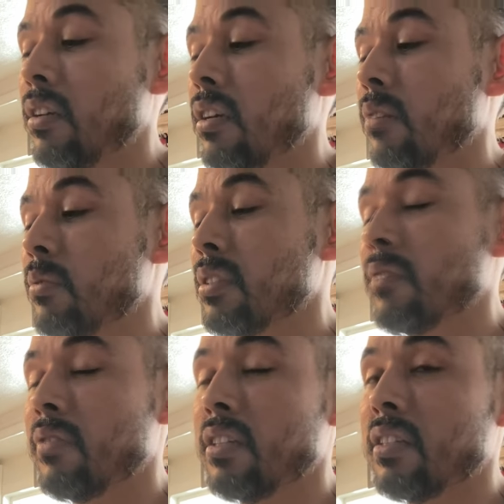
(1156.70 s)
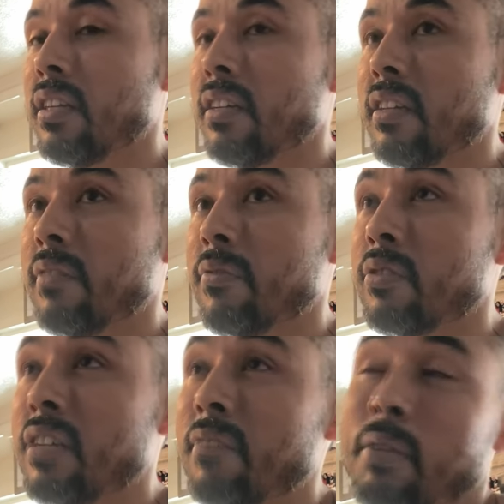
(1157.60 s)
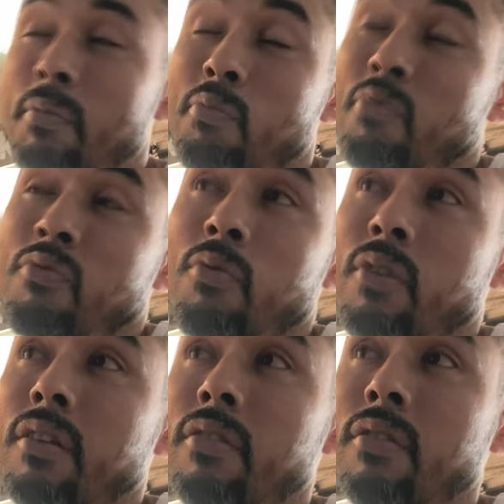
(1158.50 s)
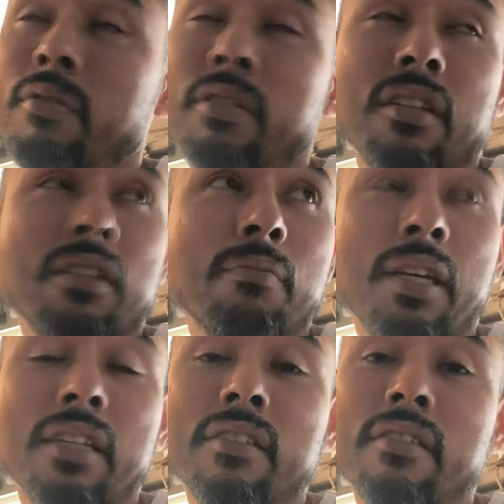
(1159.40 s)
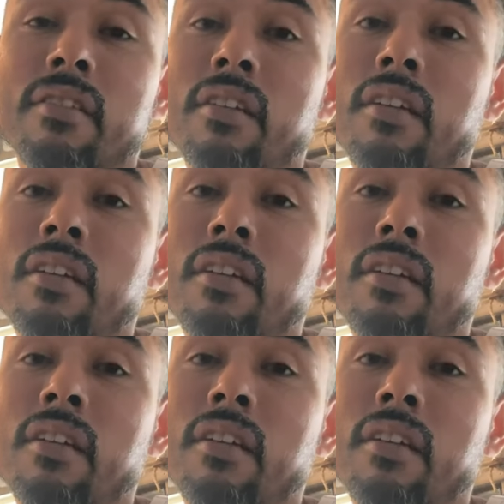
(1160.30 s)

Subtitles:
And once I finish editing that first half, maybe before, I don't know, it depends.